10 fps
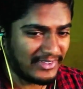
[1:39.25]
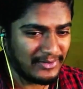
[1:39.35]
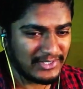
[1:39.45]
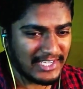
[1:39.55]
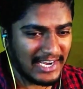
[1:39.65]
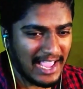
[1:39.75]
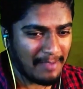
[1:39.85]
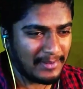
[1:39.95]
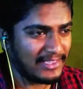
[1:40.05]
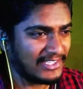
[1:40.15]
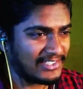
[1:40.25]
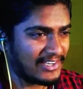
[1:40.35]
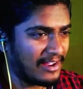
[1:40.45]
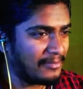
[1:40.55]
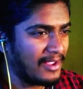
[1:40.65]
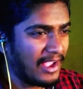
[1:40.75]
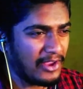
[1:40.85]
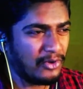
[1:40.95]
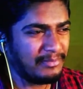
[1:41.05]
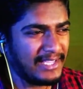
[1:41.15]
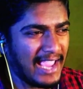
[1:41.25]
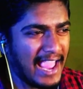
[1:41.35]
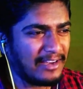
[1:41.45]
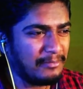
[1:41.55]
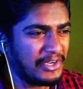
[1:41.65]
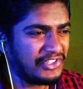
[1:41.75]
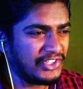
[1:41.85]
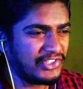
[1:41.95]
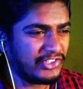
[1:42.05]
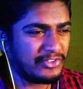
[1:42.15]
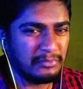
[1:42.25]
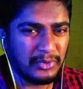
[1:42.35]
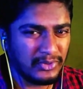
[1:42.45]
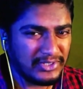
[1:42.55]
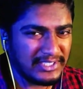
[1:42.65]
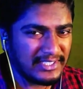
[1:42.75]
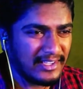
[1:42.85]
What's gonna happen this time? I hope the animations are smooth,